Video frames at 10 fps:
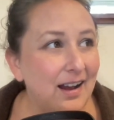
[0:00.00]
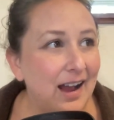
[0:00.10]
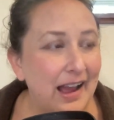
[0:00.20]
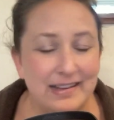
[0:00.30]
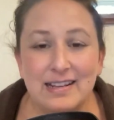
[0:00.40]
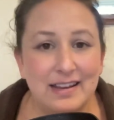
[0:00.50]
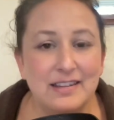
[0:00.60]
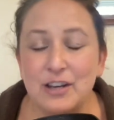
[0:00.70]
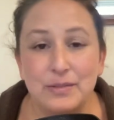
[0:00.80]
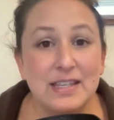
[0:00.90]

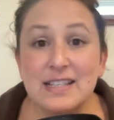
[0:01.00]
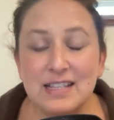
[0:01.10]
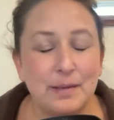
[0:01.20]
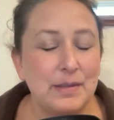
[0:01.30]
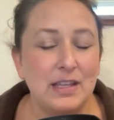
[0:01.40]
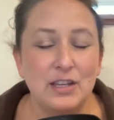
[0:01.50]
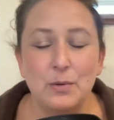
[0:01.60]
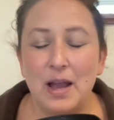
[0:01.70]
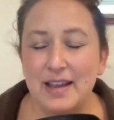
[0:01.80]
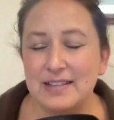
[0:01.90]
this is something that
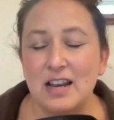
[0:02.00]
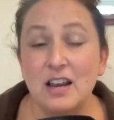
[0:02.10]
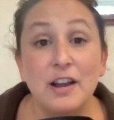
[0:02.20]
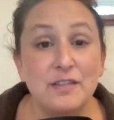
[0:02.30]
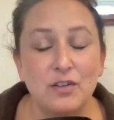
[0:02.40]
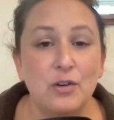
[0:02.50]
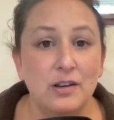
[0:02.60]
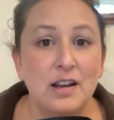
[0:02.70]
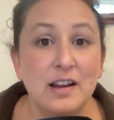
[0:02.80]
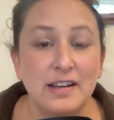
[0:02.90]
is a lifelong
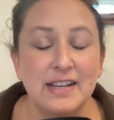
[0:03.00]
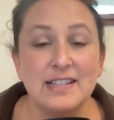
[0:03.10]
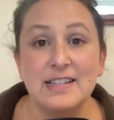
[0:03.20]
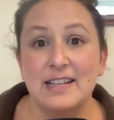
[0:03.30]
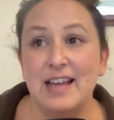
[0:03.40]
learning, isn't it?